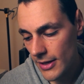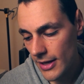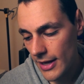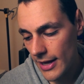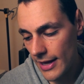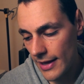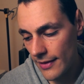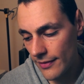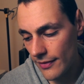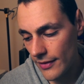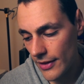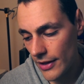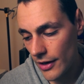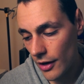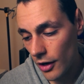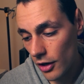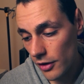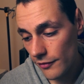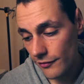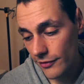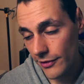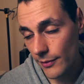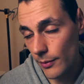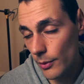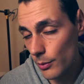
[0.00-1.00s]
And then
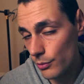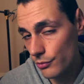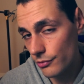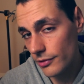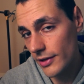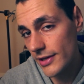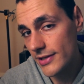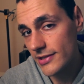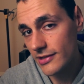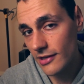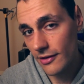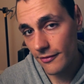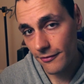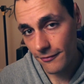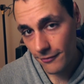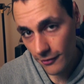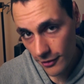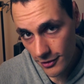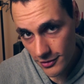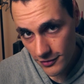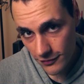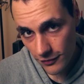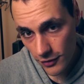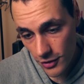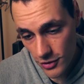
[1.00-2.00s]
hopefully when we release that
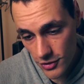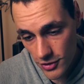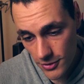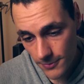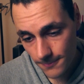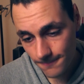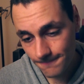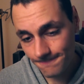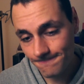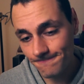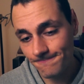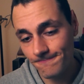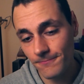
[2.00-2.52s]
first version,